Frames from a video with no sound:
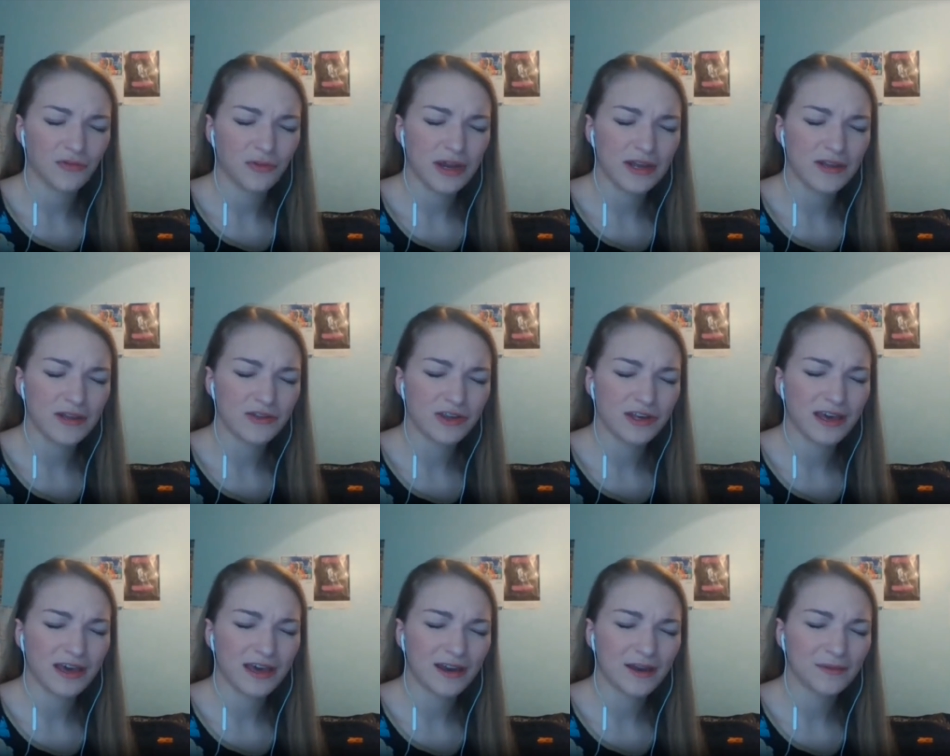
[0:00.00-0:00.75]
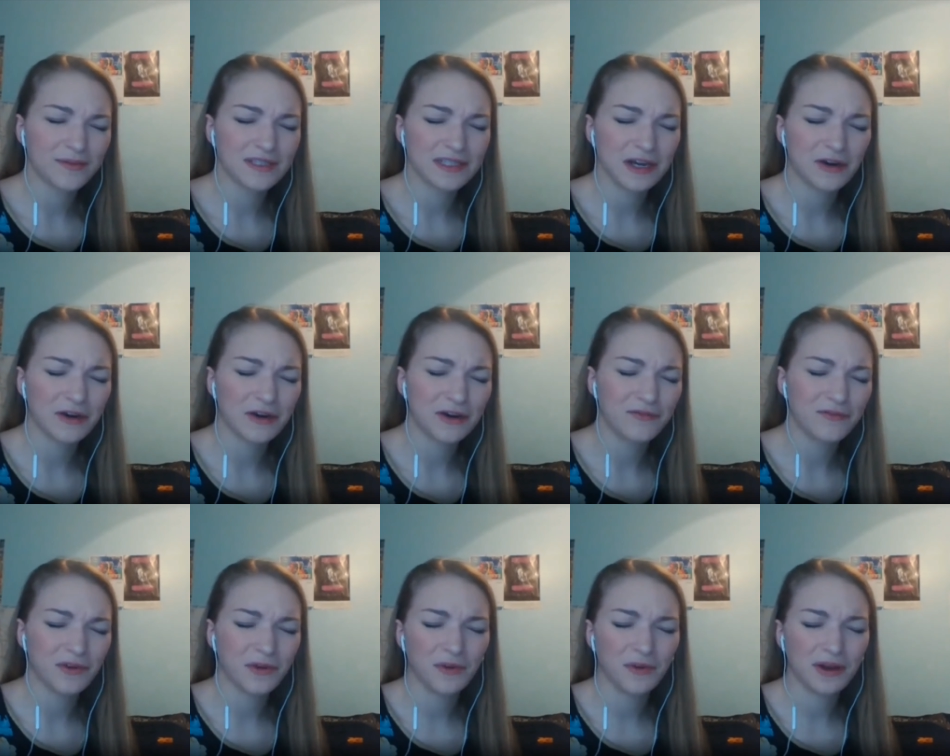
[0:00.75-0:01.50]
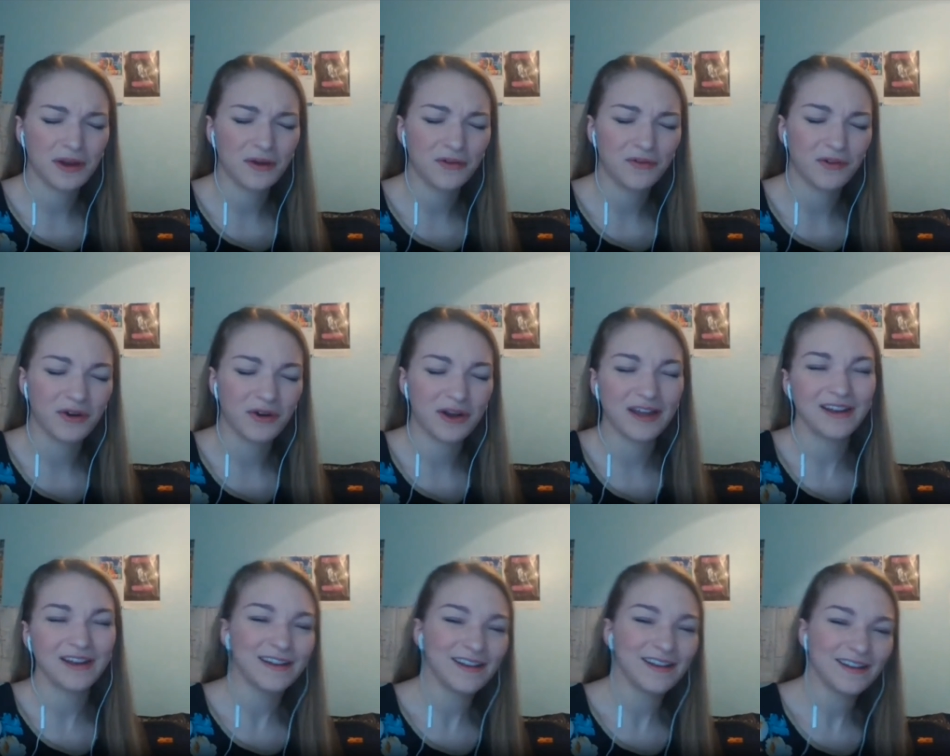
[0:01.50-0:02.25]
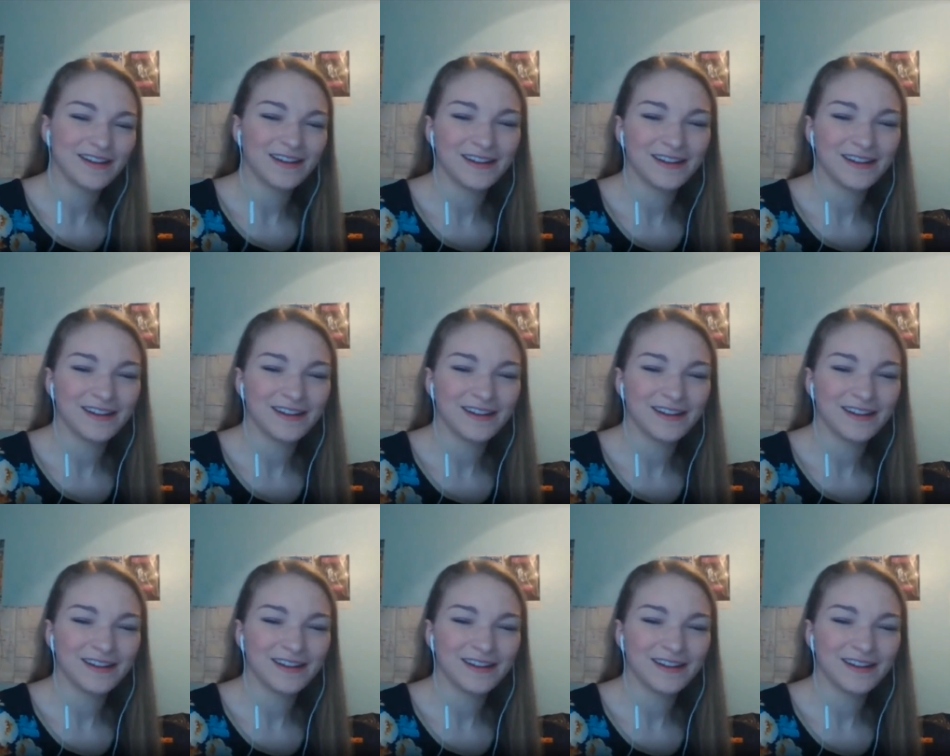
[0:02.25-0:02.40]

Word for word: range again i'm sorry if you went over That's it okay.